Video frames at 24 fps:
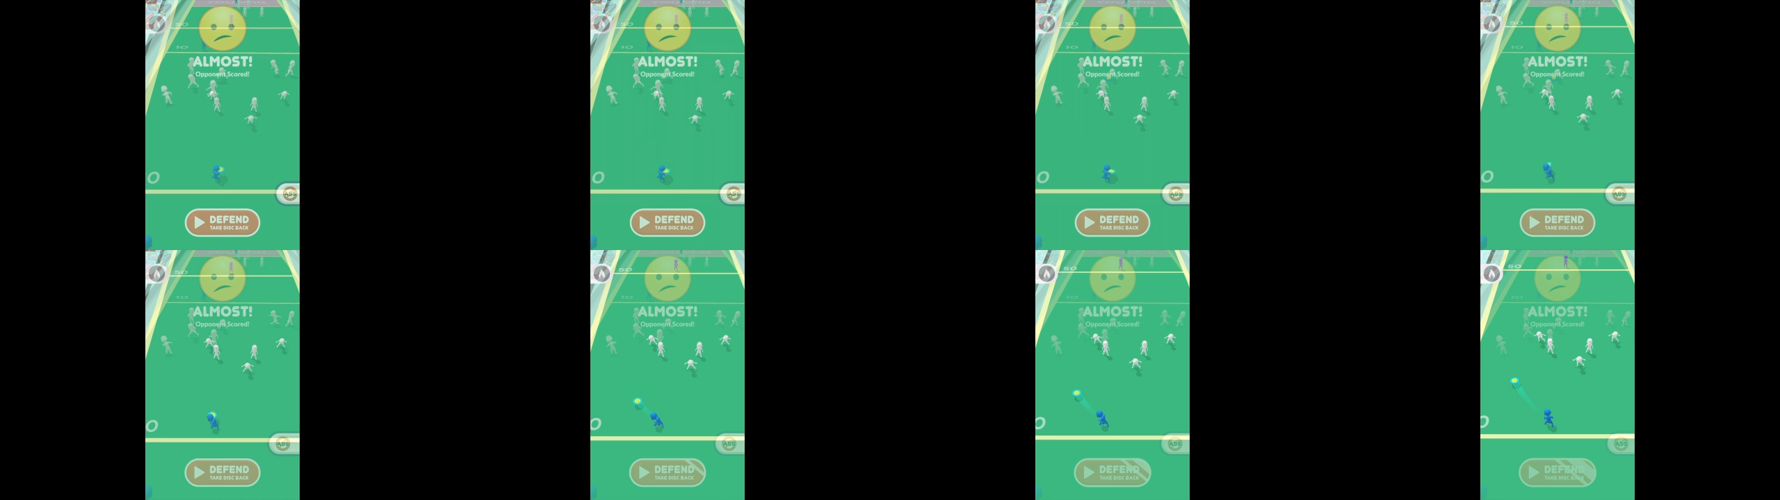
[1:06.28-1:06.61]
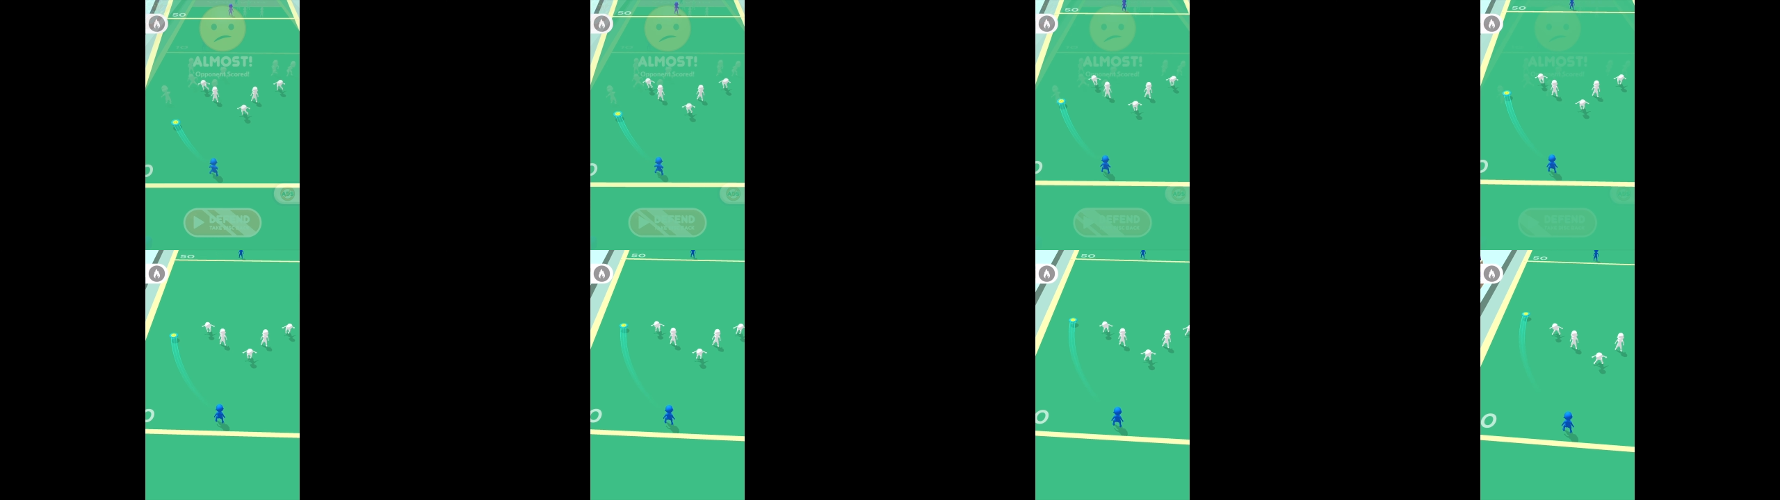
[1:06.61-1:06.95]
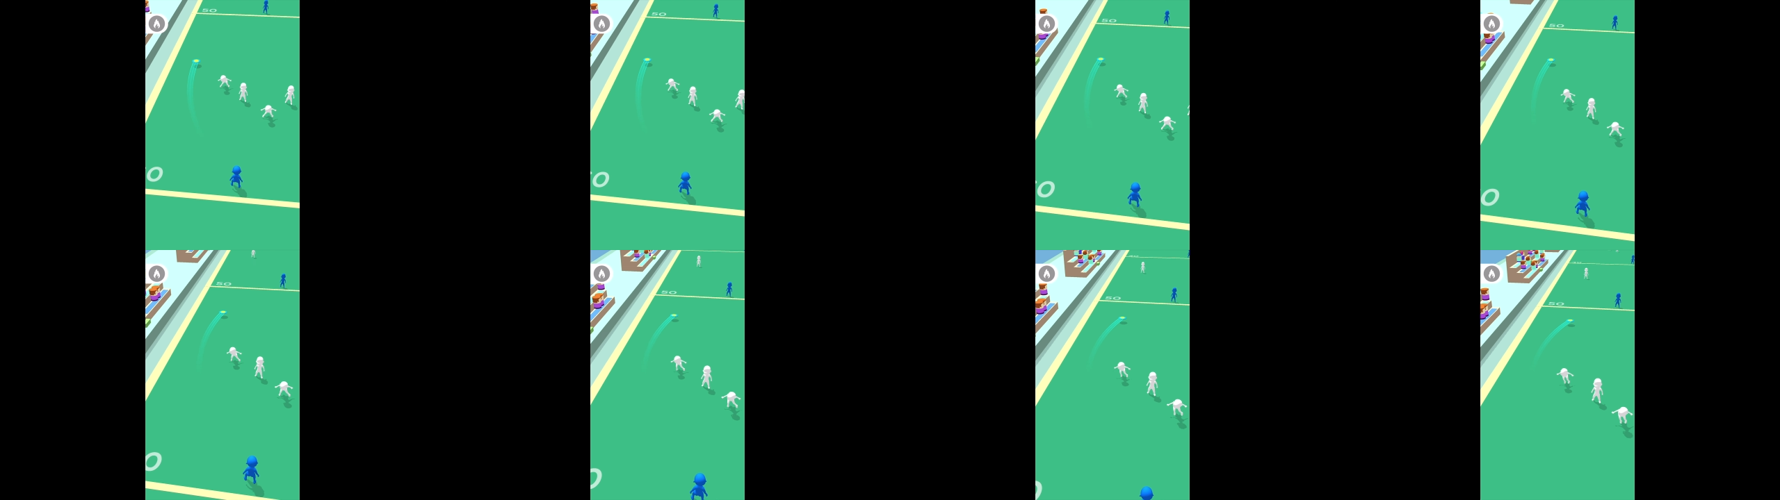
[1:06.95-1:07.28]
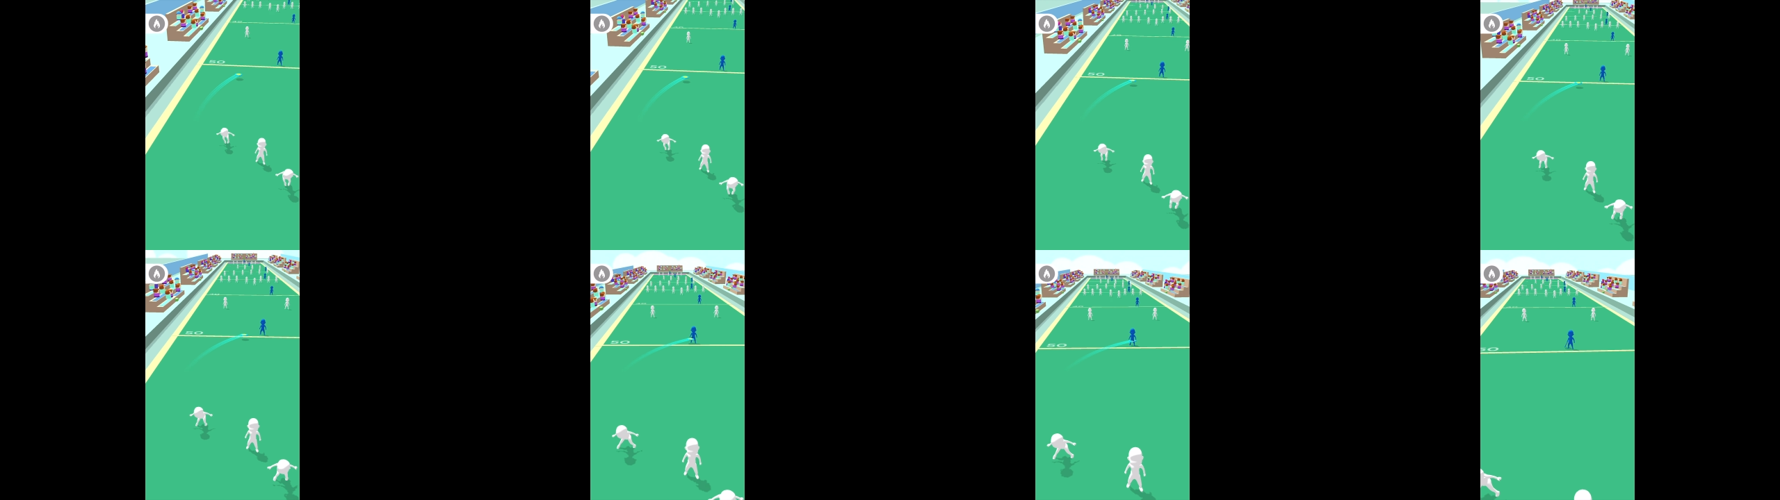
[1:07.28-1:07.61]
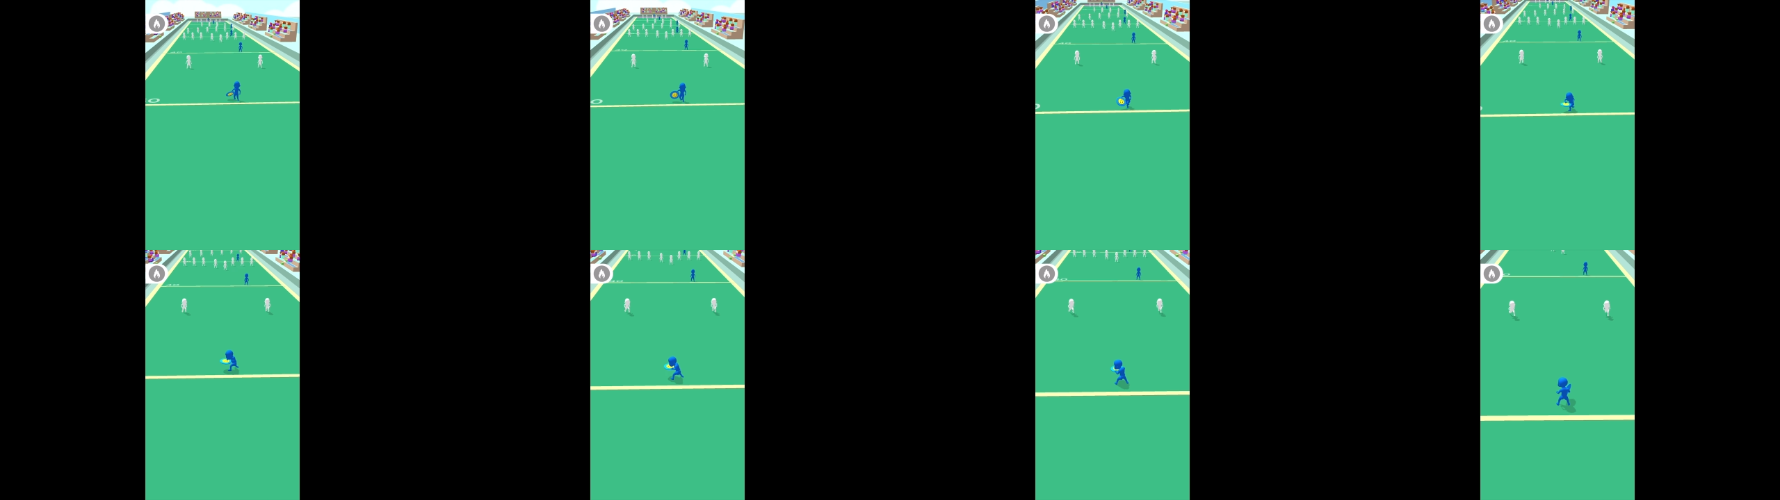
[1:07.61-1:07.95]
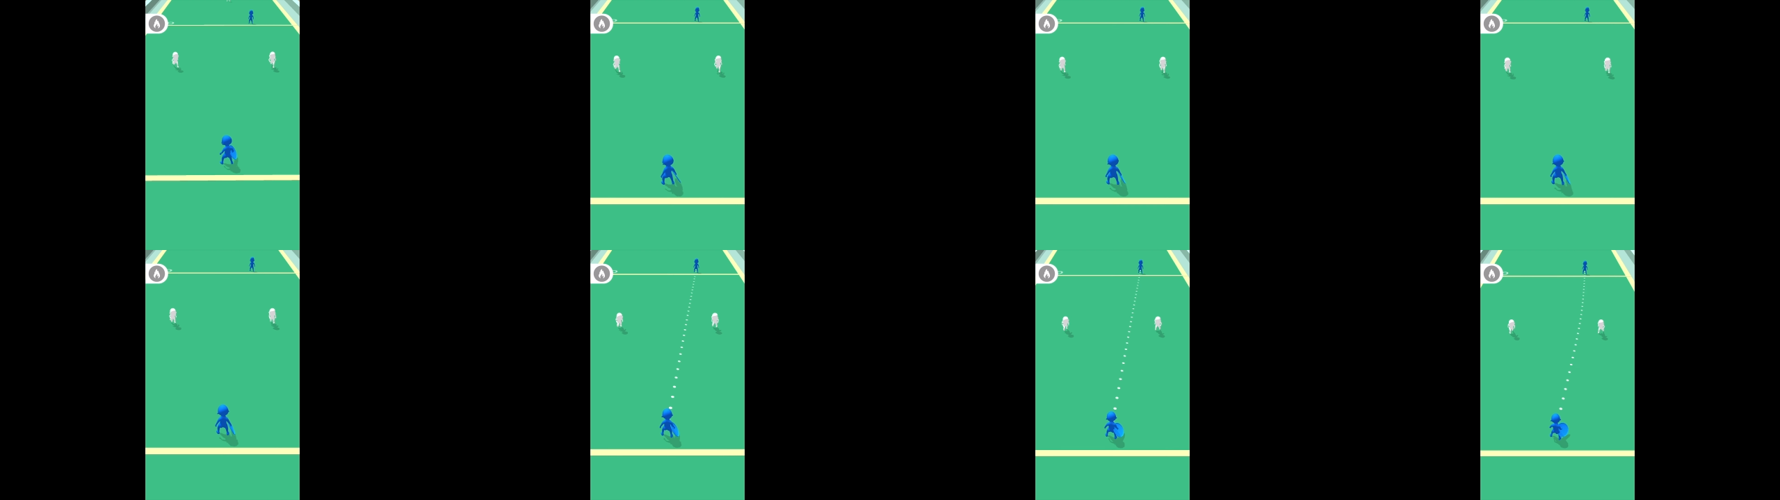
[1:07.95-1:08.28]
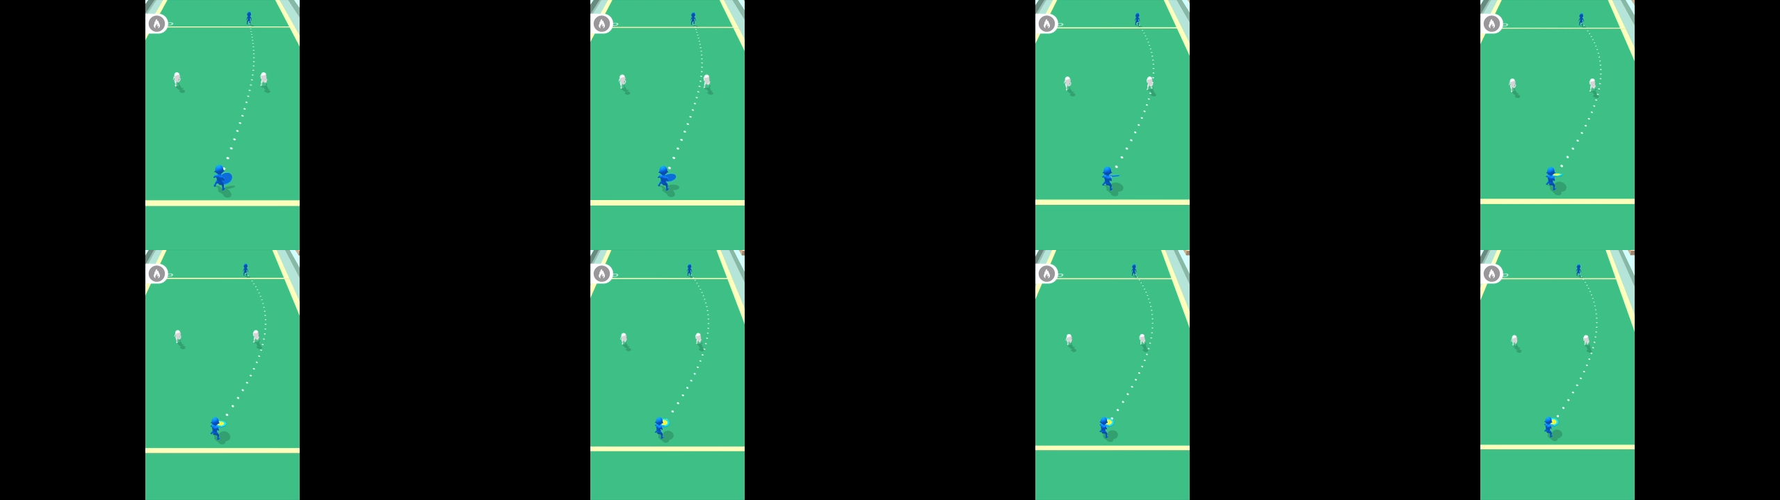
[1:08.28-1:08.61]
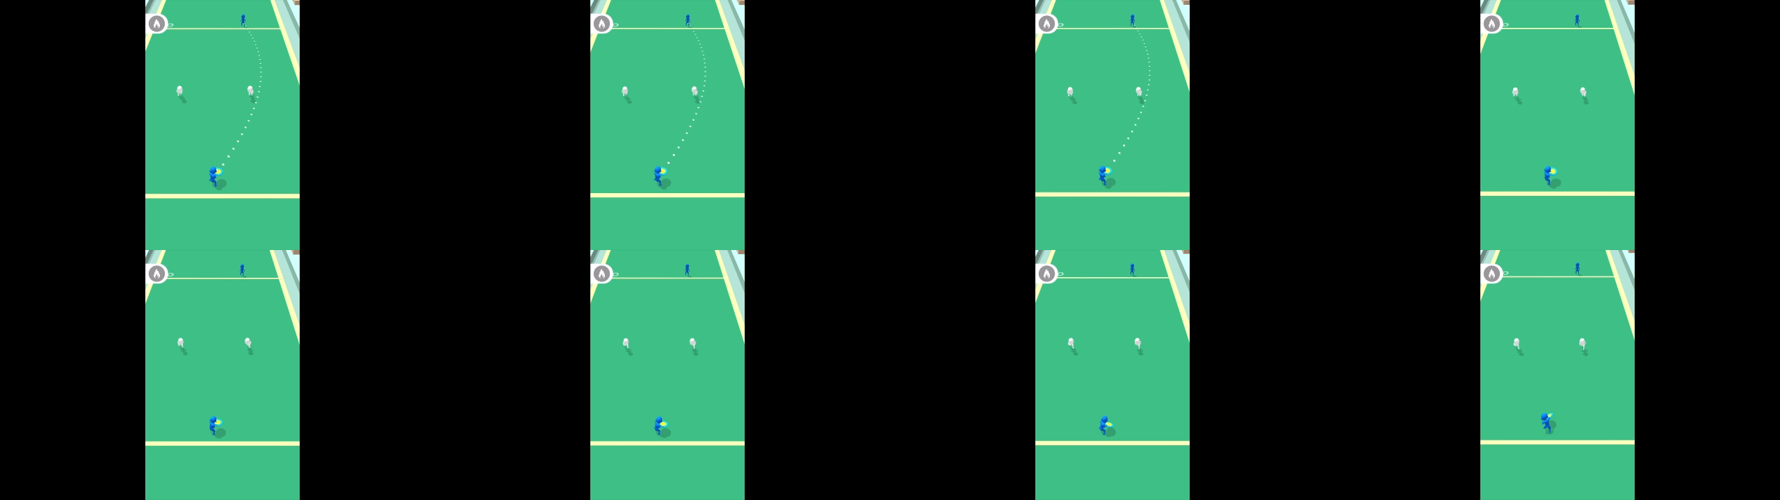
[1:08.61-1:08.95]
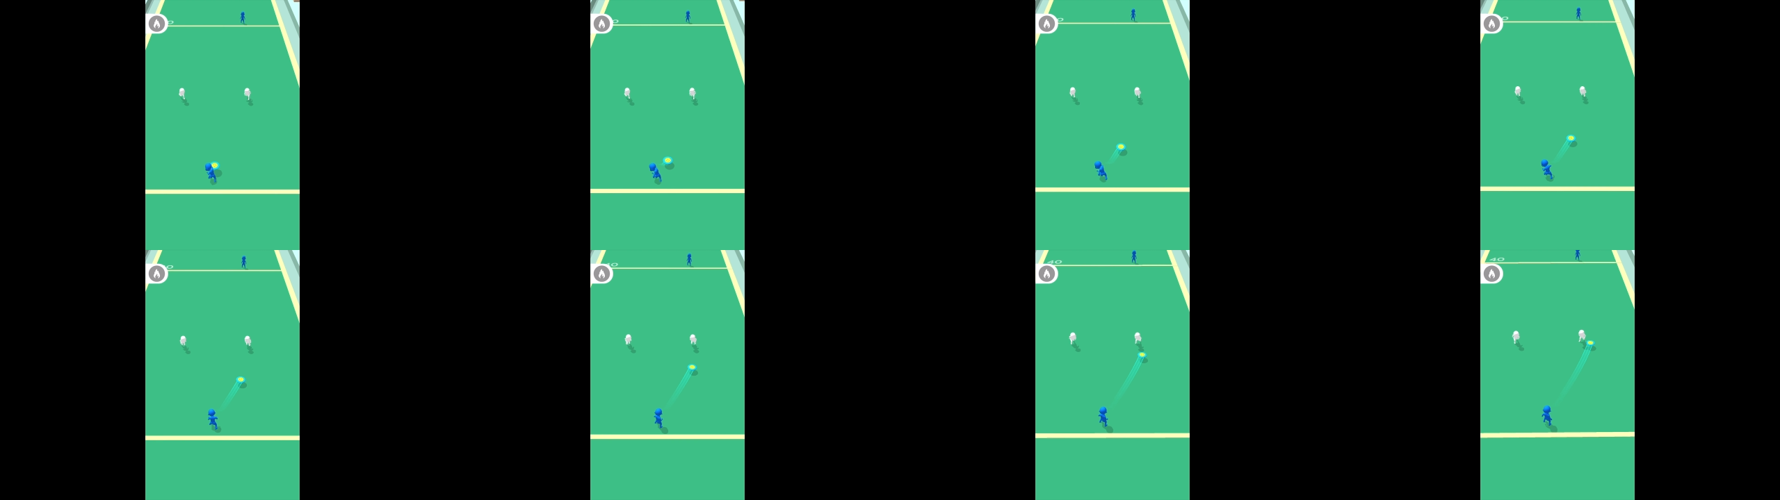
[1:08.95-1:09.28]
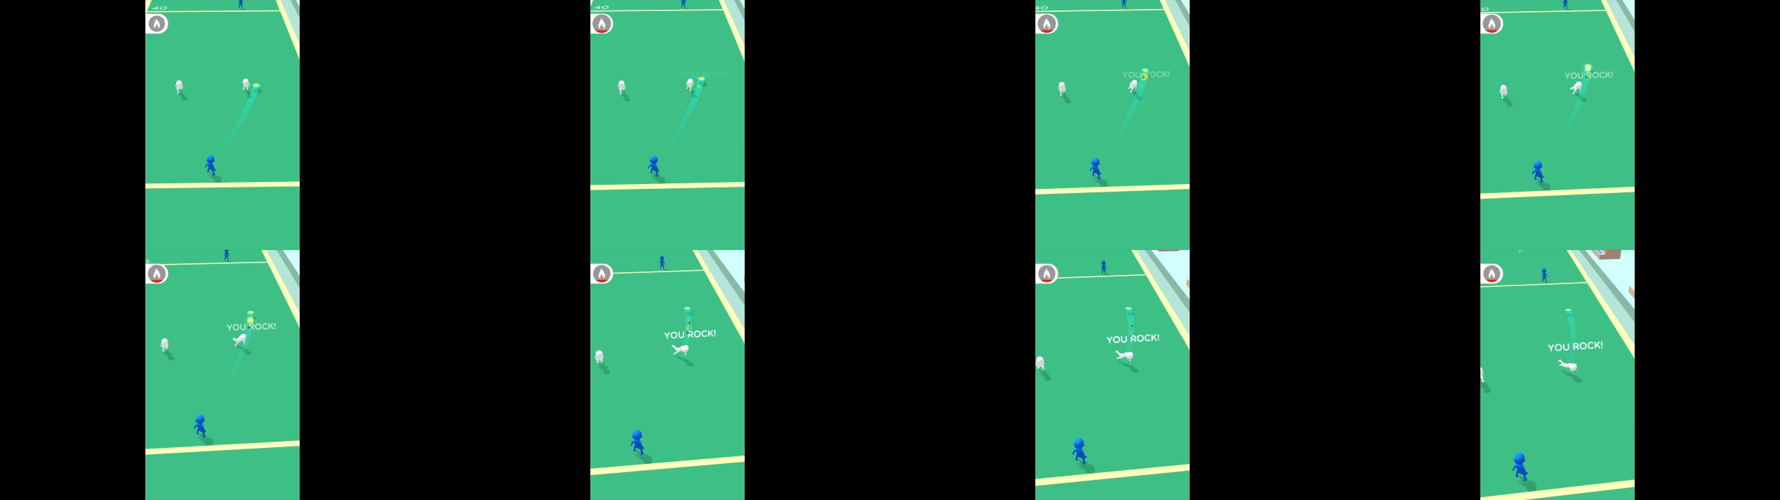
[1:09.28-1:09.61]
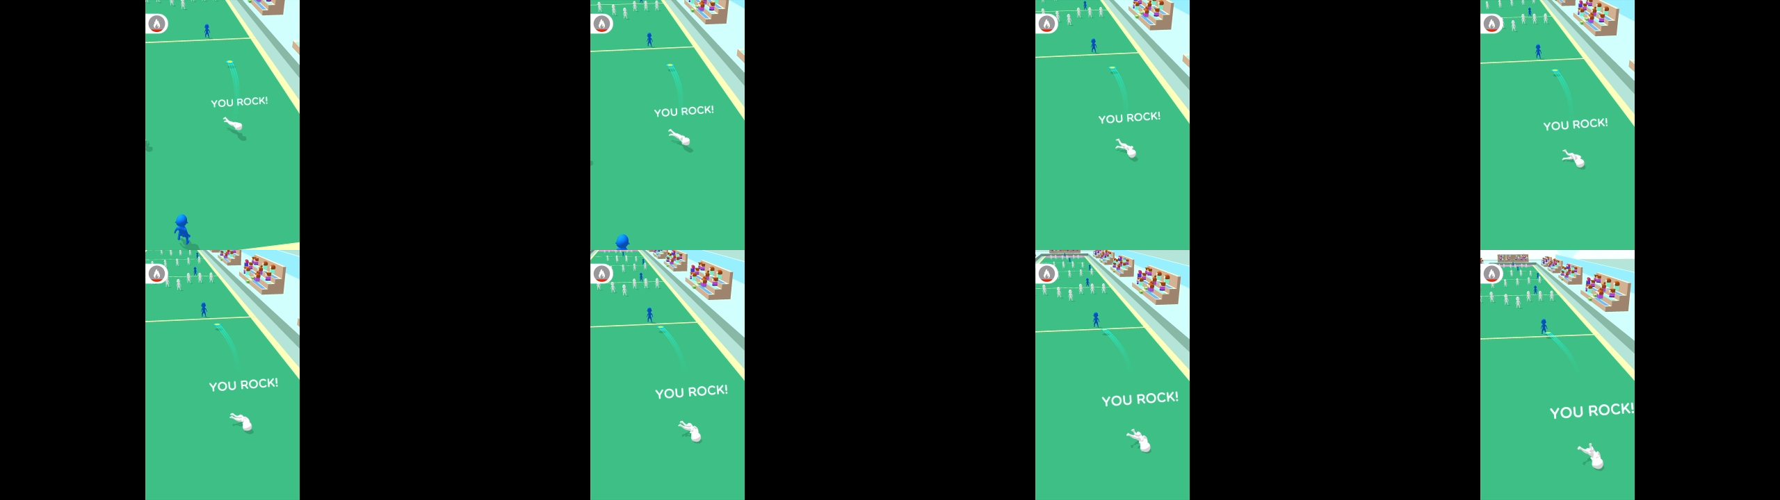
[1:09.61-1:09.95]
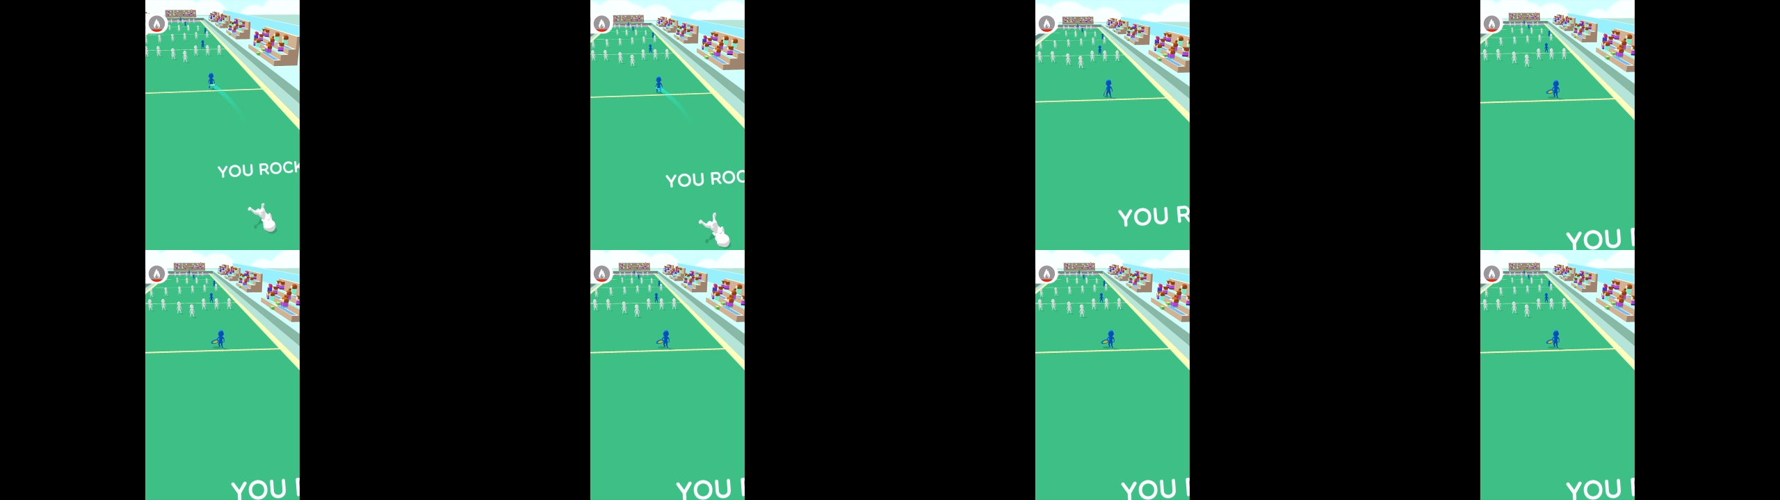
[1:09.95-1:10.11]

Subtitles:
No face is visible, so there are no lips to read.